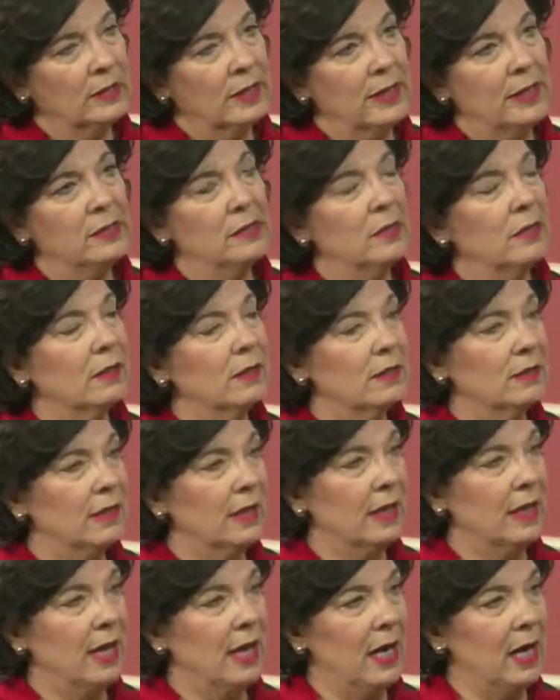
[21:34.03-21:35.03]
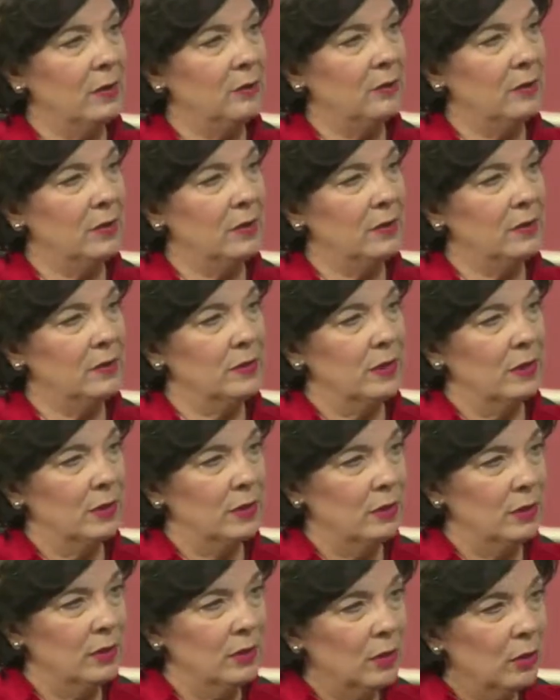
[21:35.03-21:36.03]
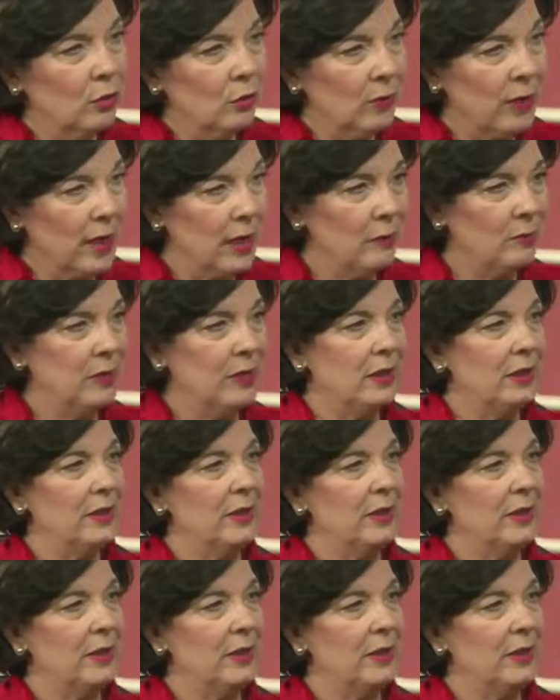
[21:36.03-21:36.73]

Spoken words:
incident that happens, you can grab it